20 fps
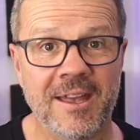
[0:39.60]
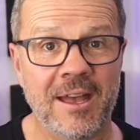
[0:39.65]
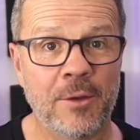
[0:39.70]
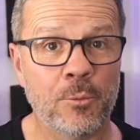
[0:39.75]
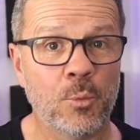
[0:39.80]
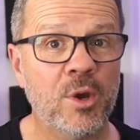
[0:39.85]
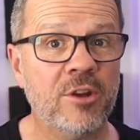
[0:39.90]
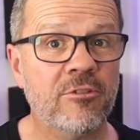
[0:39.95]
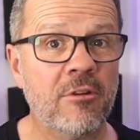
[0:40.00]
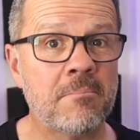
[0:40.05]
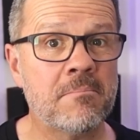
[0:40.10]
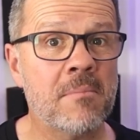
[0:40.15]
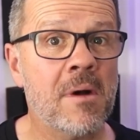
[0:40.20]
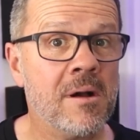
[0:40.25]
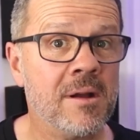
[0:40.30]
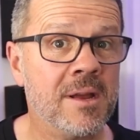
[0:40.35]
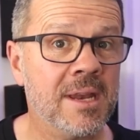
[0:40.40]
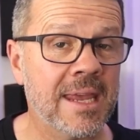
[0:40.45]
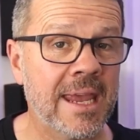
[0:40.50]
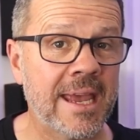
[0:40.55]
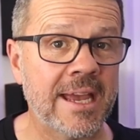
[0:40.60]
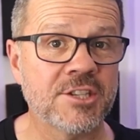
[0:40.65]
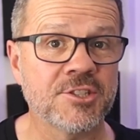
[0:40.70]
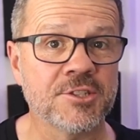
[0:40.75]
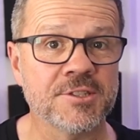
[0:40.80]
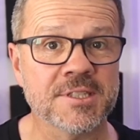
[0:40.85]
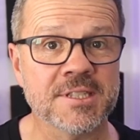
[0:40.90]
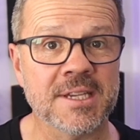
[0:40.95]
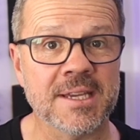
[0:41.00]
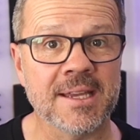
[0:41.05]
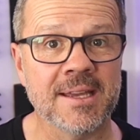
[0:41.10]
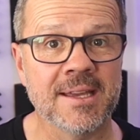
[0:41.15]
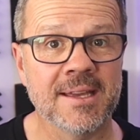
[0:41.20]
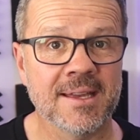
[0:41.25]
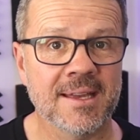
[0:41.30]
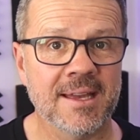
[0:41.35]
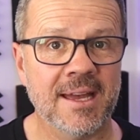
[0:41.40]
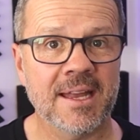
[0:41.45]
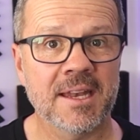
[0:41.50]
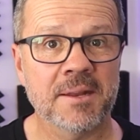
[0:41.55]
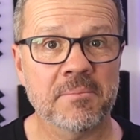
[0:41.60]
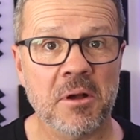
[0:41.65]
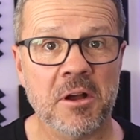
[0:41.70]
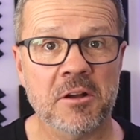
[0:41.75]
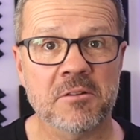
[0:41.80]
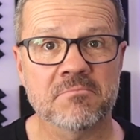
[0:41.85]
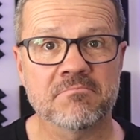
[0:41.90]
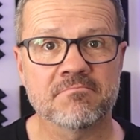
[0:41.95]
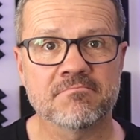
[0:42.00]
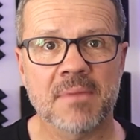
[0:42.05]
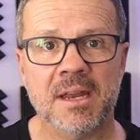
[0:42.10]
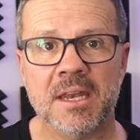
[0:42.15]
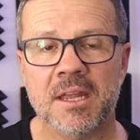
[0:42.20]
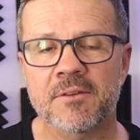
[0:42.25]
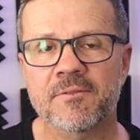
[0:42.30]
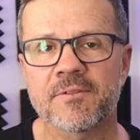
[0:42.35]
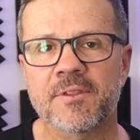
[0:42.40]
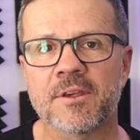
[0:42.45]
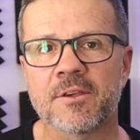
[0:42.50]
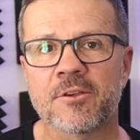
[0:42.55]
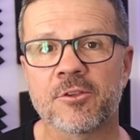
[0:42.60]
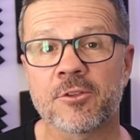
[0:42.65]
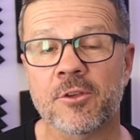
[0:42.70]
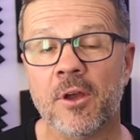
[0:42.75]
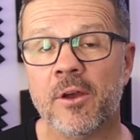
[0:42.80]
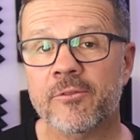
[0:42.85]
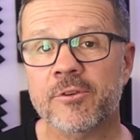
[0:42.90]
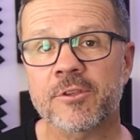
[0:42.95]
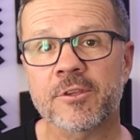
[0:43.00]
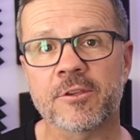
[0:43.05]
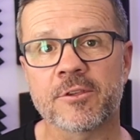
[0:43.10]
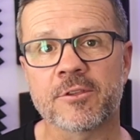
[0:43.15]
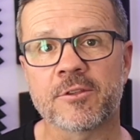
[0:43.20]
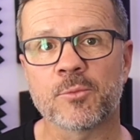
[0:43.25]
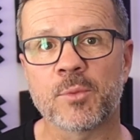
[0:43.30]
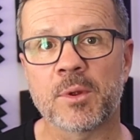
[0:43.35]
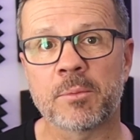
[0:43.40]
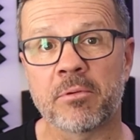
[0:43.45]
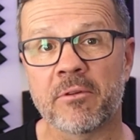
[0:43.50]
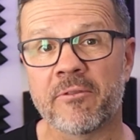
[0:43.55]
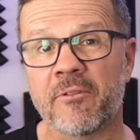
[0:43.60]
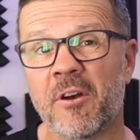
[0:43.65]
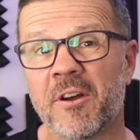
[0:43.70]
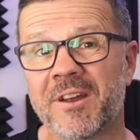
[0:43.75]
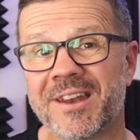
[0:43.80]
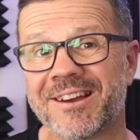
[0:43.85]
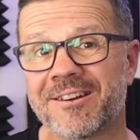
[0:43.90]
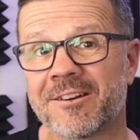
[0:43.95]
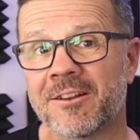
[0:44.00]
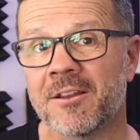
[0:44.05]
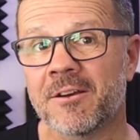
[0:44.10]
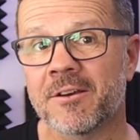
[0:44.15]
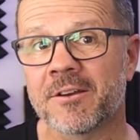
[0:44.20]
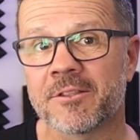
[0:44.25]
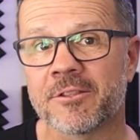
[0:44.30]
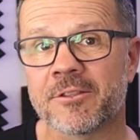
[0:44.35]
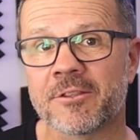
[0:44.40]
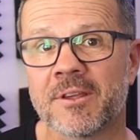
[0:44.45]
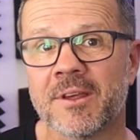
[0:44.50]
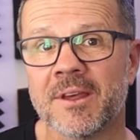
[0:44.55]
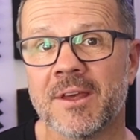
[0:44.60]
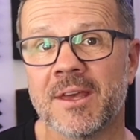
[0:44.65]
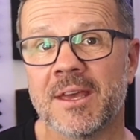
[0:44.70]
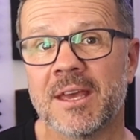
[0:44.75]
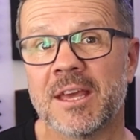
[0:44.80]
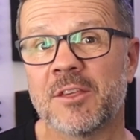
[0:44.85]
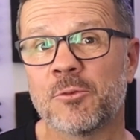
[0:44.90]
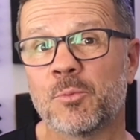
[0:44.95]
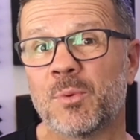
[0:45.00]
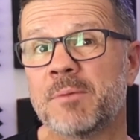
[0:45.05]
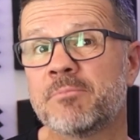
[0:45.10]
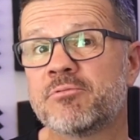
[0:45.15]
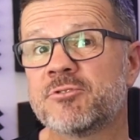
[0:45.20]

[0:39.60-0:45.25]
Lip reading: and we're a marketing agency. And among many of the services that we provide our clients is we